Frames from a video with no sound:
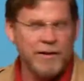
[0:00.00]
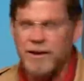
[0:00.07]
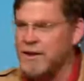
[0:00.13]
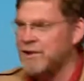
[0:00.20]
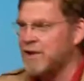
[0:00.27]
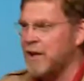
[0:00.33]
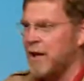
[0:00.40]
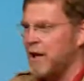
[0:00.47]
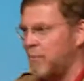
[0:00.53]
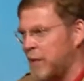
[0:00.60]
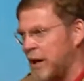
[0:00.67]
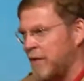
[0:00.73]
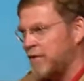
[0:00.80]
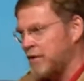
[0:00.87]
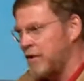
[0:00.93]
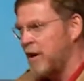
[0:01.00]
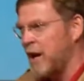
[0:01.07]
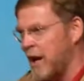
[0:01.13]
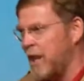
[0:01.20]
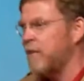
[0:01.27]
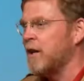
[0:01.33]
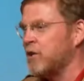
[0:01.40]
And he's got about,
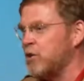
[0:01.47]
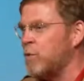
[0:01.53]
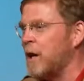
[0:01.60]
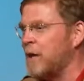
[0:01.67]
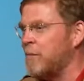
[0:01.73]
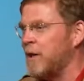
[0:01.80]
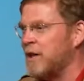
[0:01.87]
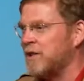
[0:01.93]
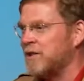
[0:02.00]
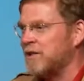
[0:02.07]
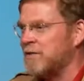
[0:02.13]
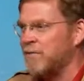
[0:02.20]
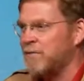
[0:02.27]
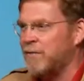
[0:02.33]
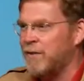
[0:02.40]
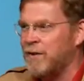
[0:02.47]
I think, 20 minutes of